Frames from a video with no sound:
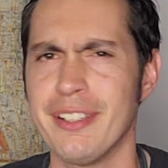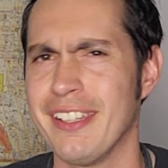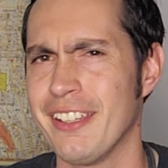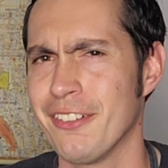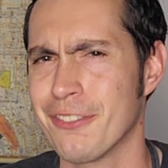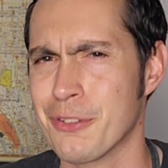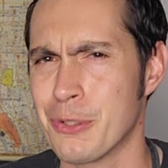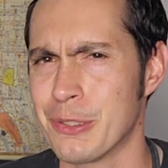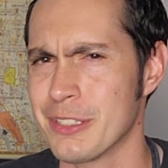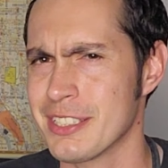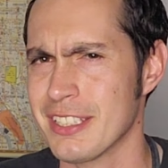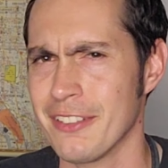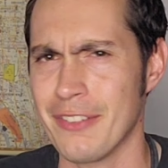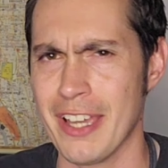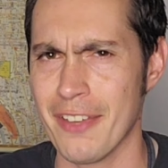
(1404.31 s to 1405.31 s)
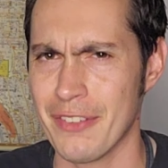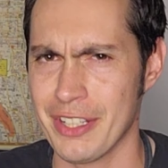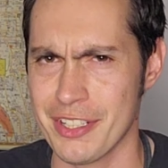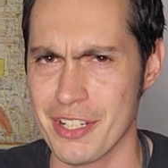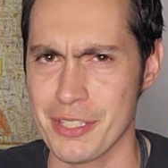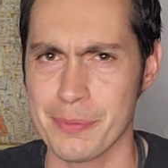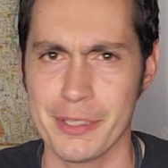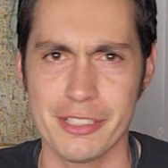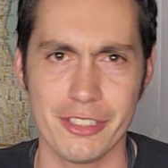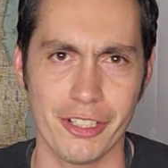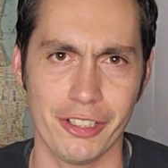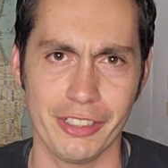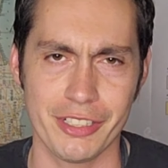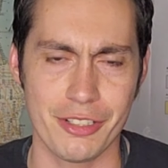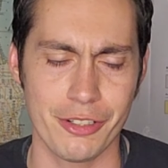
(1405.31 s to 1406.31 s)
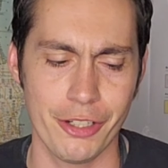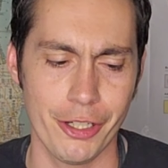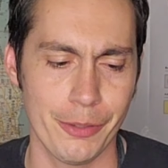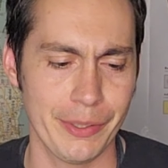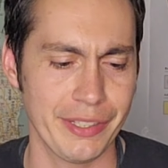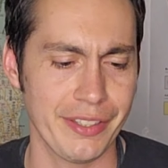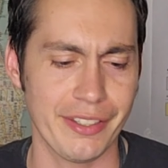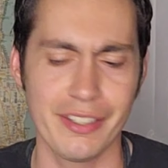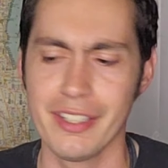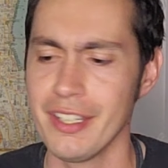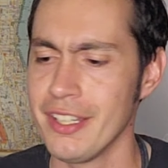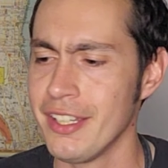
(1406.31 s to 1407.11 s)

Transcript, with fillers: and of course, if I have any adjustments, I'll let you know in the